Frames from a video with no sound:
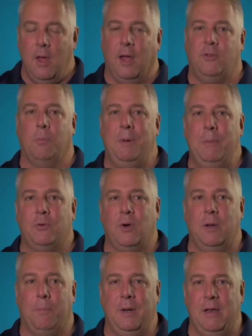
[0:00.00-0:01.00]
And so people
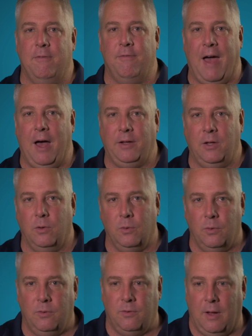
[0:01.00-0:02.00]
try to put in
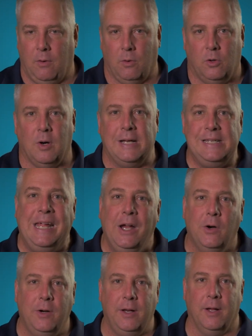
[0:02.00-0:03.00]
values or
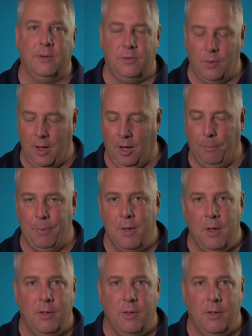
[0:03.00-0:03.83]
criteria to help